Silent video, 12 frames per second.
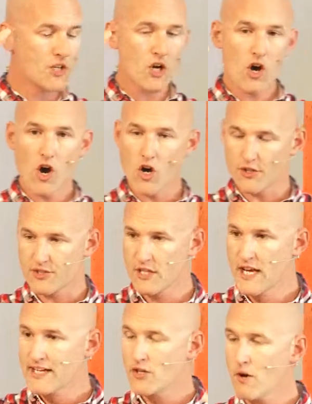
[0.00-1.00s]
God.
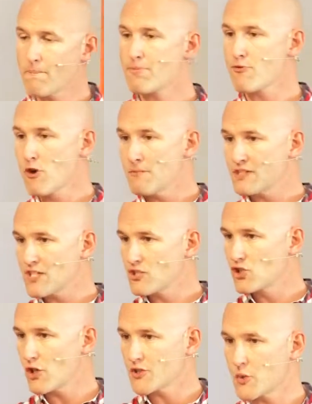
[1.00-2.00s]
God
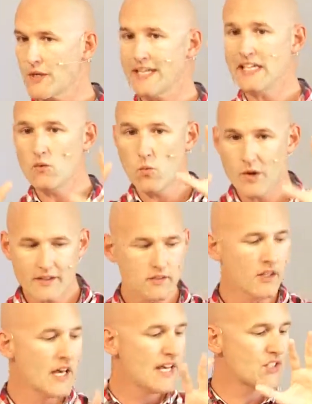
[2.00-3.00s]
promises Joshua he
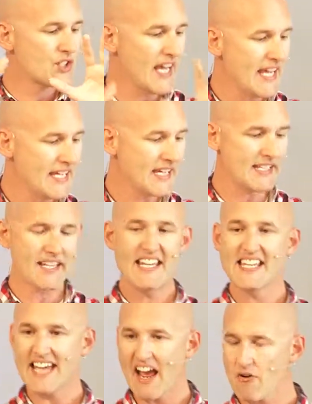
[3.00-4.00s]
will take it.
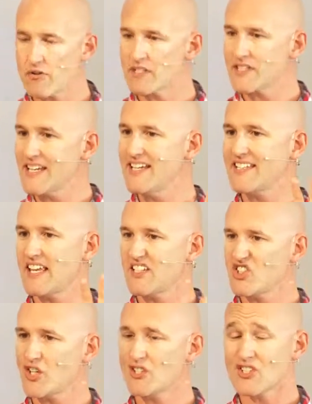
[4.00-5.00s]
He guarantees
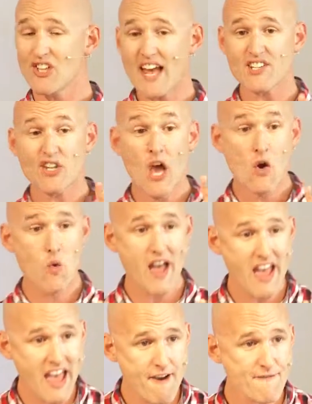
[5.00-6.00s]
his success
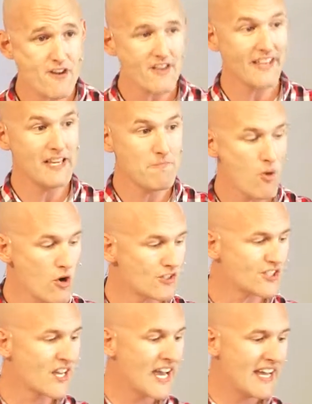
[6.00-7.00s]
wherever he
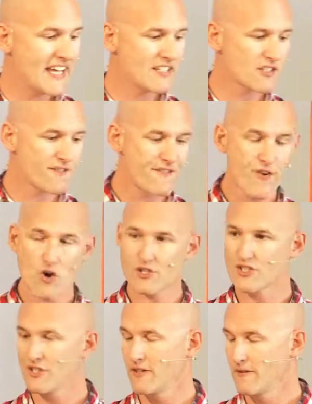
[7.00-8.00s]
puts his
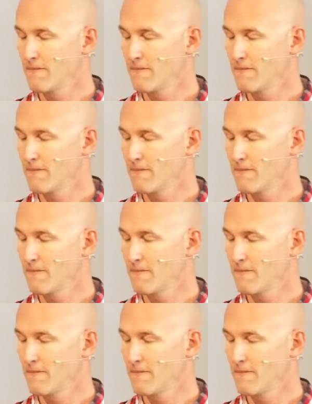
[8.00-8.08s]
foot.